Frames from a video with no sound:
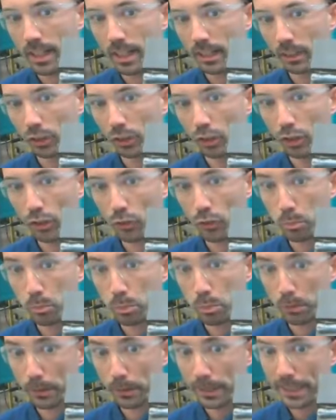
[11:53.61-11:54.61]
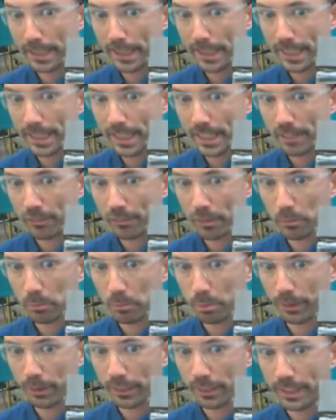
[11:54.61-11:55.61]
Looks pretty even,
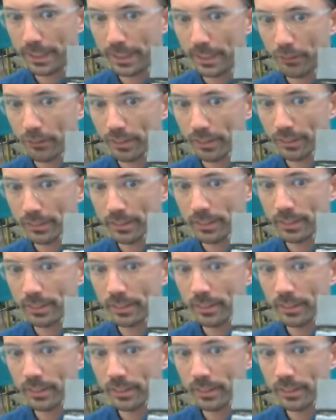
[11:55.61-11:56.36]
pretty decent,